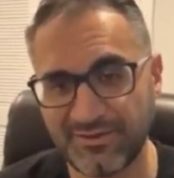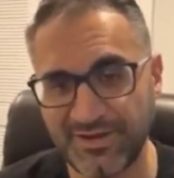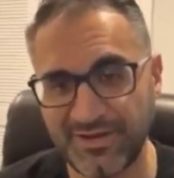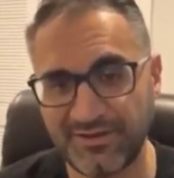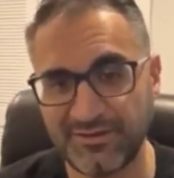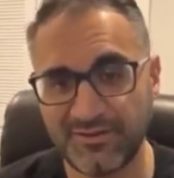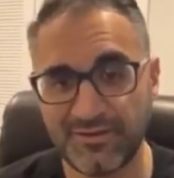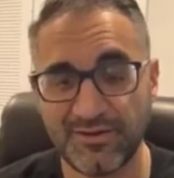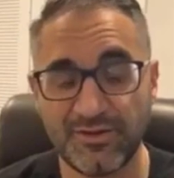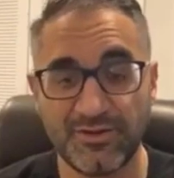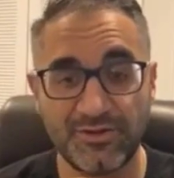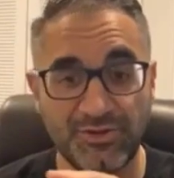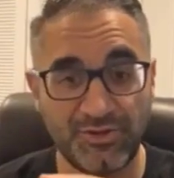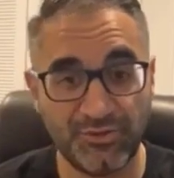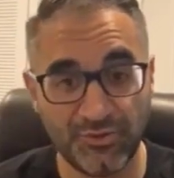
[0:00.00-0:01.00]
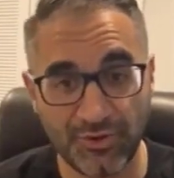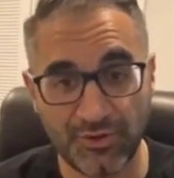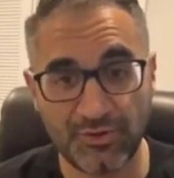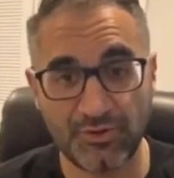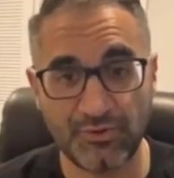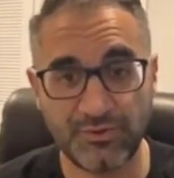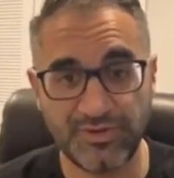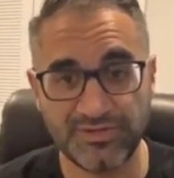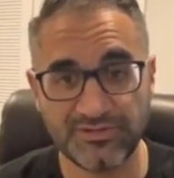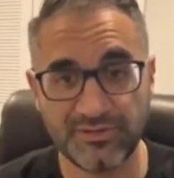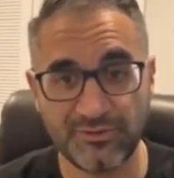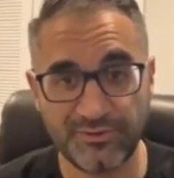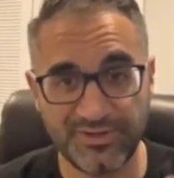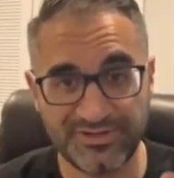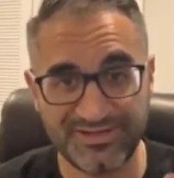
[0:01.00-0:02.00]
right, your
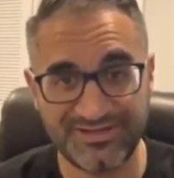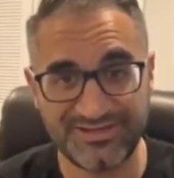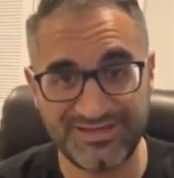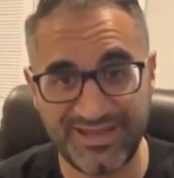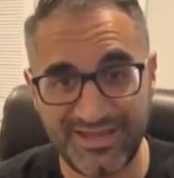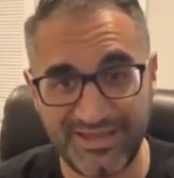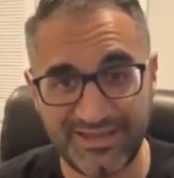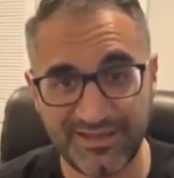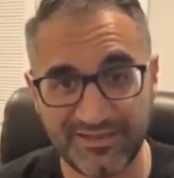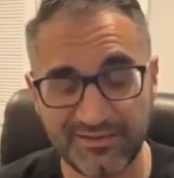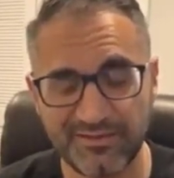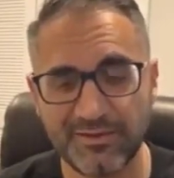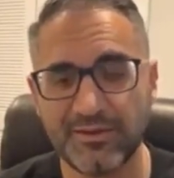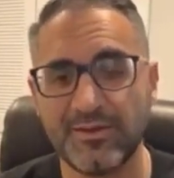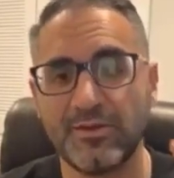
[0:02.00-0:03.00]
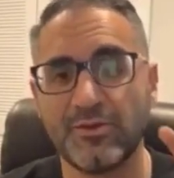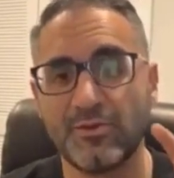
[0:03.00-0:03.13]
coins go into staking.